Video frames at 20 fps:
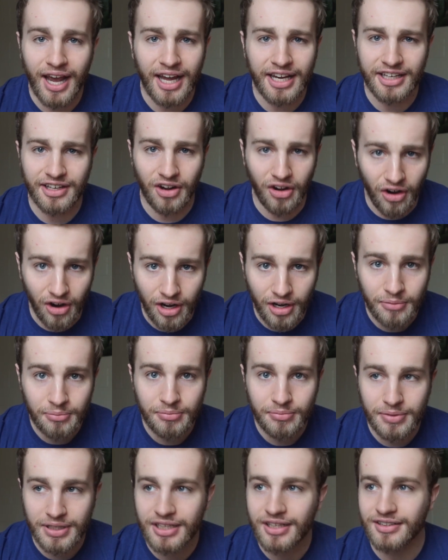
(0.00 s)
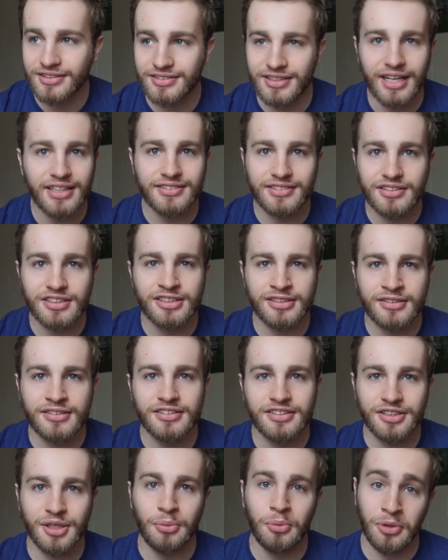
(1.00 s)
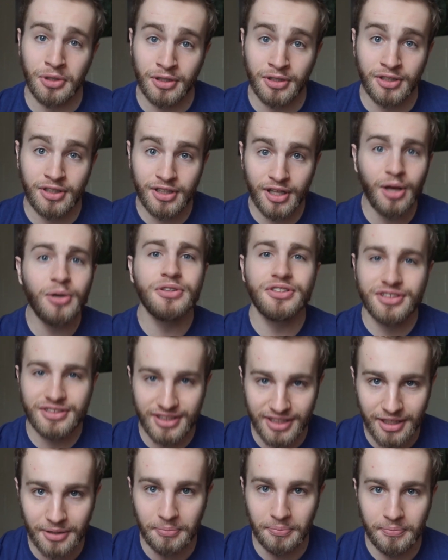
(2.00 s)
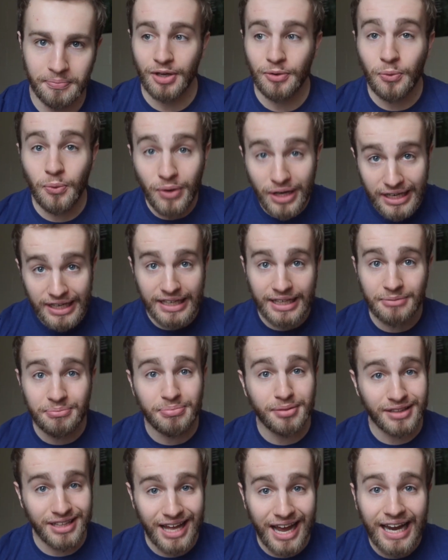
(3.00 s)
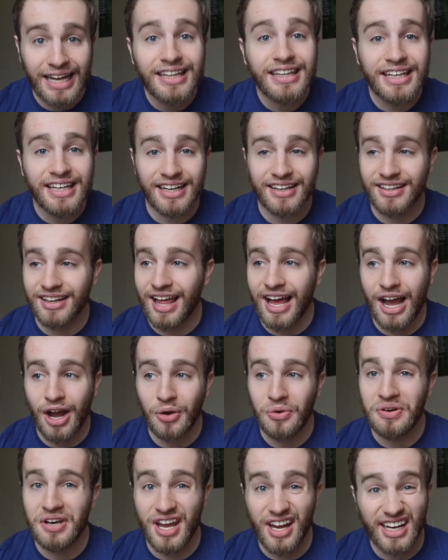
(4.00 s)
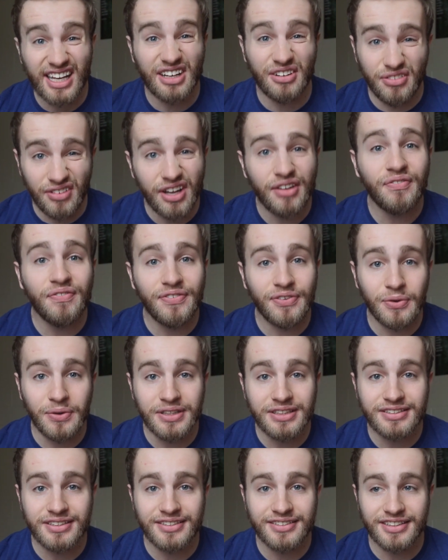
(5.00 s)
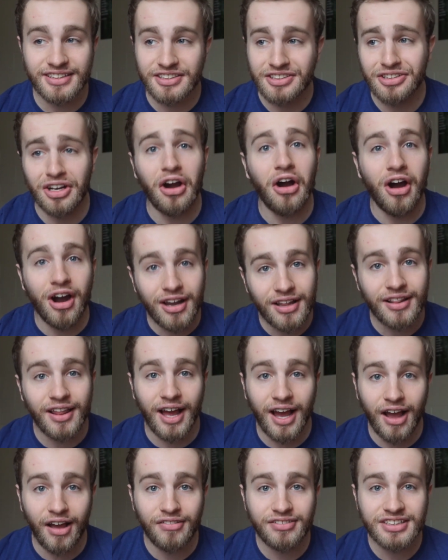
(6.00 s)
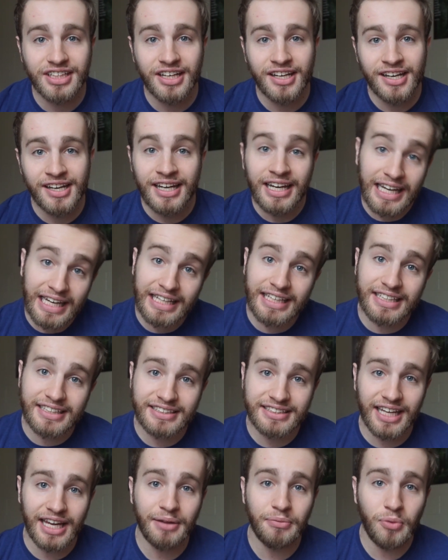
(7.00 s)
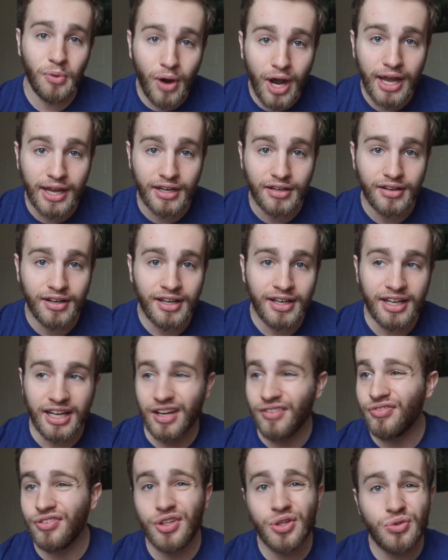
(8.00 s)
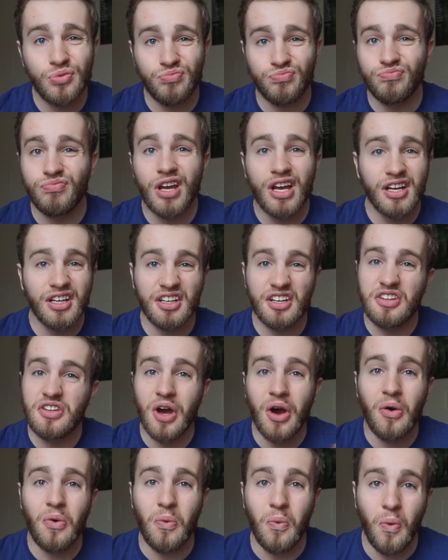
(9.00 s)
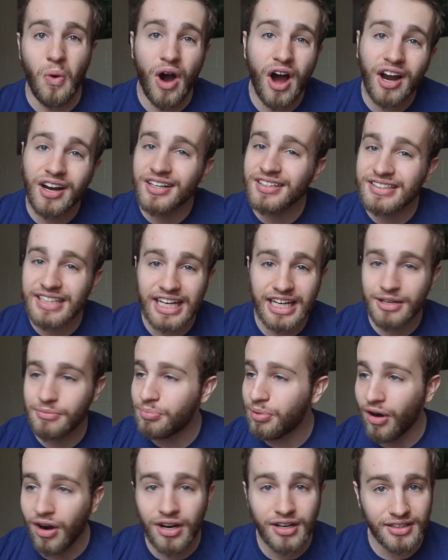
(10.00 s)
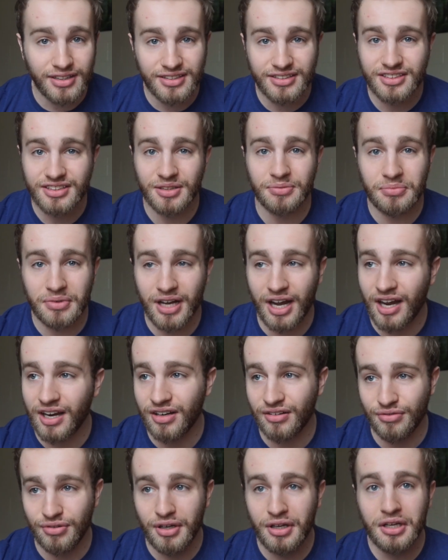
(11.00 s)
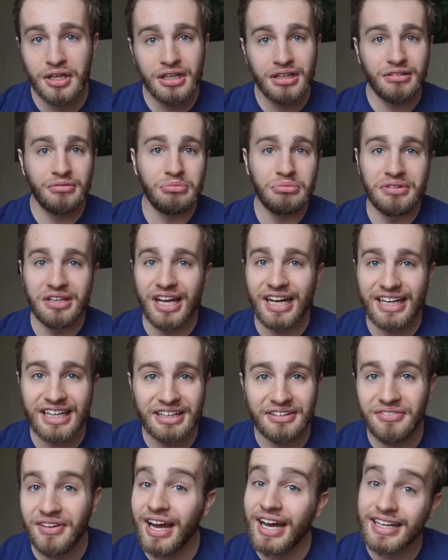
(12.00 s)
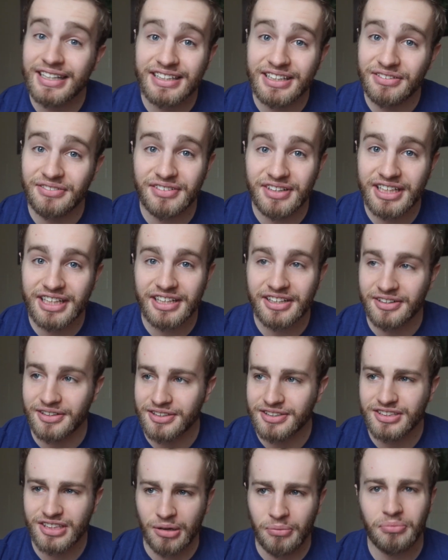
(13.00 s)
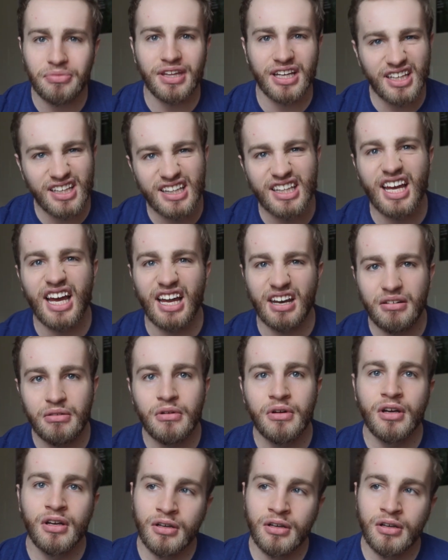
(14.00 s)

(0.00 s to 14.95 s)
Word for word: any harm because that's someone close to him. And we can blindly allow negative influences into our lives in the same way. If you don't want to take part in some kind of negative activity or something that